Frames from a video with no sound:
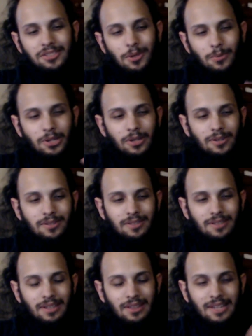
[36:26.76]
so I
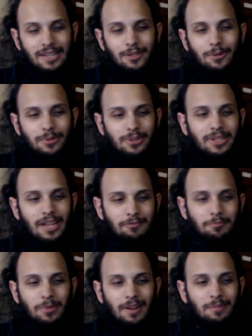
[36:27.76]
don't really
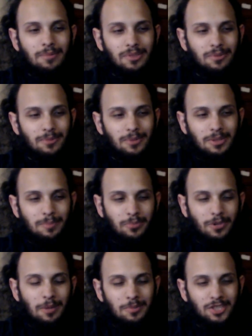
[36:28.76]
have a problem with the
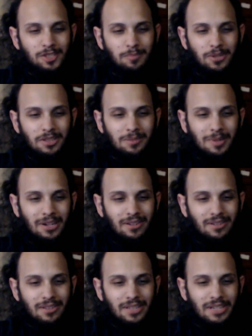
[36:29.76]
premise of putting the
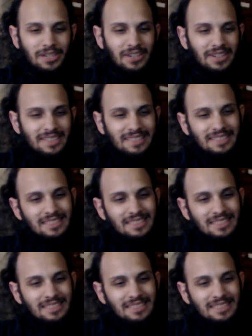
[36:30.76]
Predator there.